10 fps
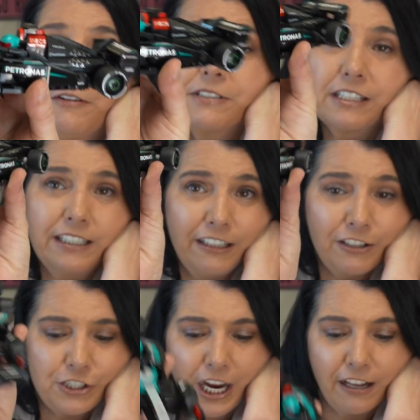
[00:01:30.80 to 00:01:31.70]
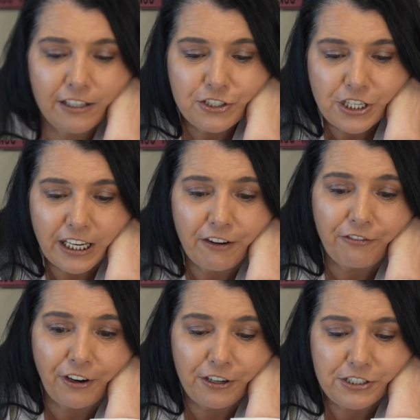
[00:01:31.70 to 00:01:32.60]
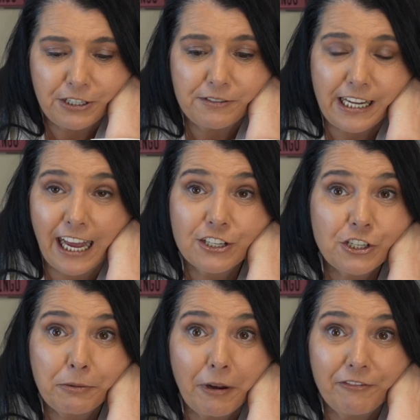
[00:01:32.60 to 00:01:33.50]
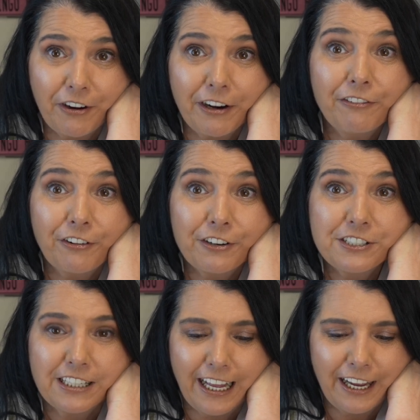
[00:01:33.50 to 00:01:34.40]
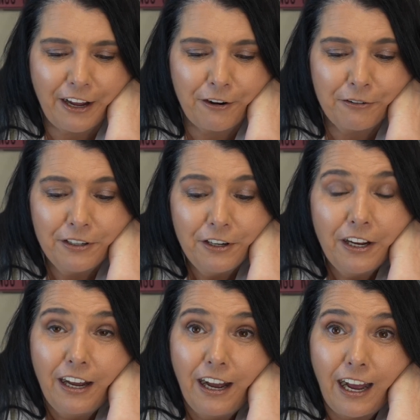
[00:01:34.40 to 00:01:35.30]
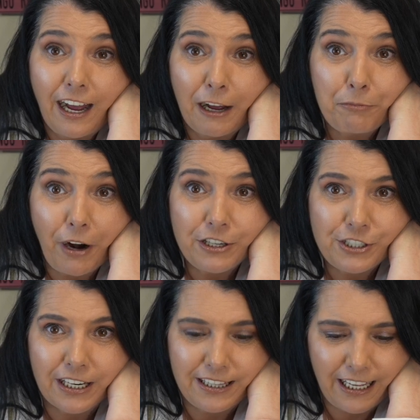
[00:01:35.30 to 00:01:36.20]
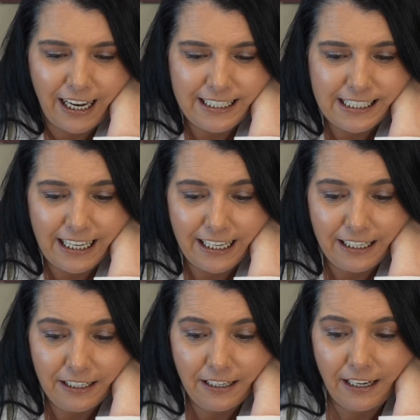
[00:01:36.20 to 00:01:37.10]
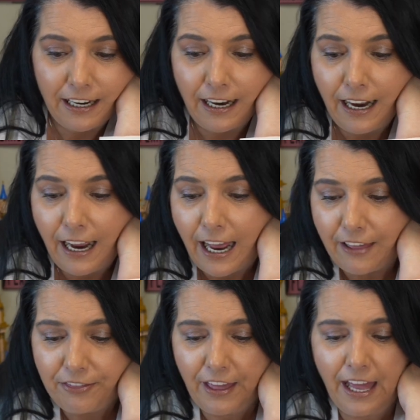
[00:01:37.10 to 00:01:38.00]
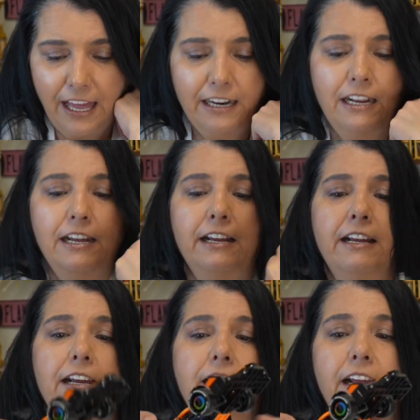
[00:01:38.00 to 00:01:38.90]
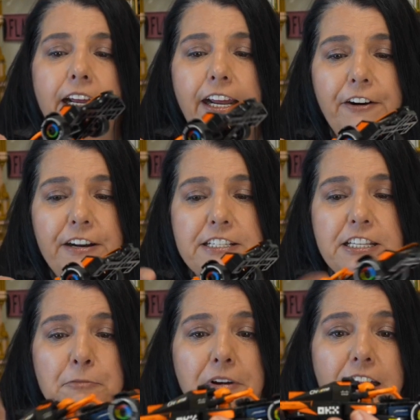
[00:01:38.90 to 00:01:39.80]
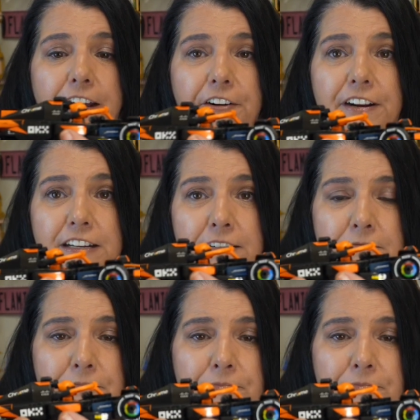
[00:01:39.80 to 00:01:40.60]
It was a little challenging at first. It was actually my very first Lego project that I did. And then here is the McLaren.